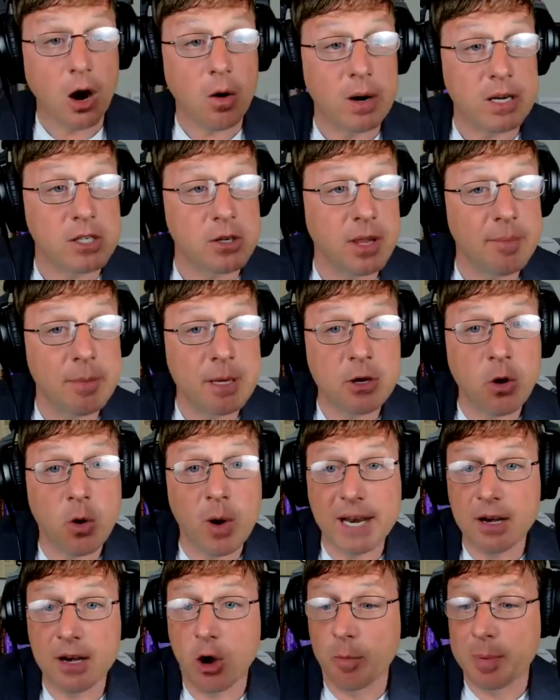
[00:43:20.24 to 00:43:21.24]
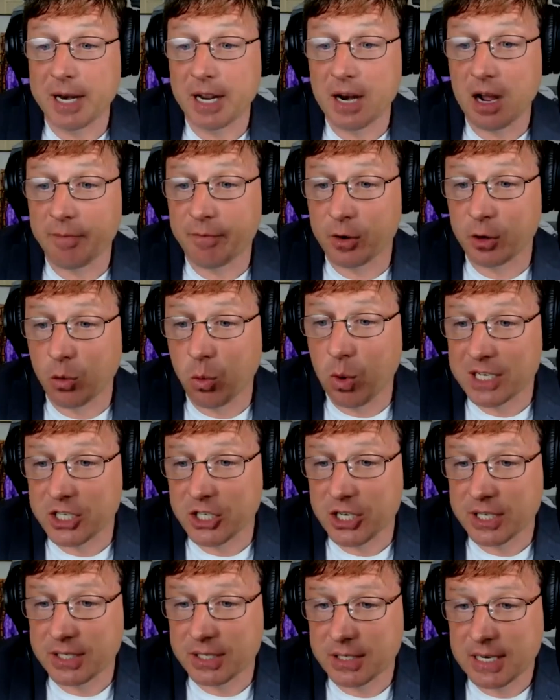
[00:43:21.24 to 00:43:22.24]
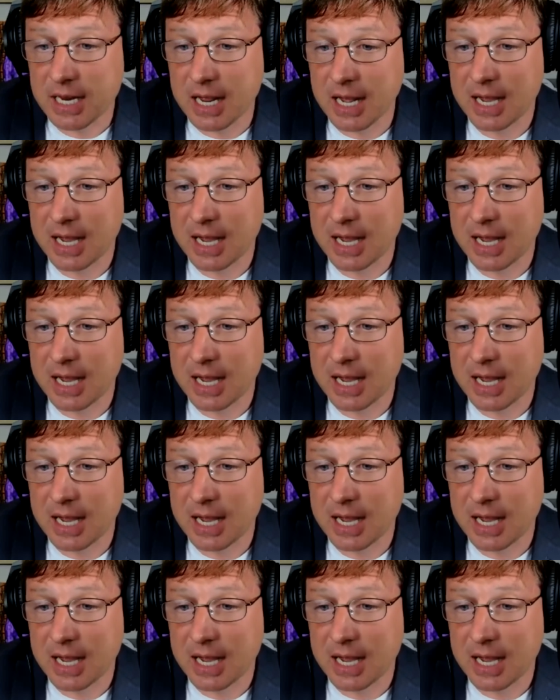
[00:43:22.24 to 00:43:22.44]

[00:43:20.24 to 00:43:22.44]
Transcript: All right, so let me go ahead and open it up for questions.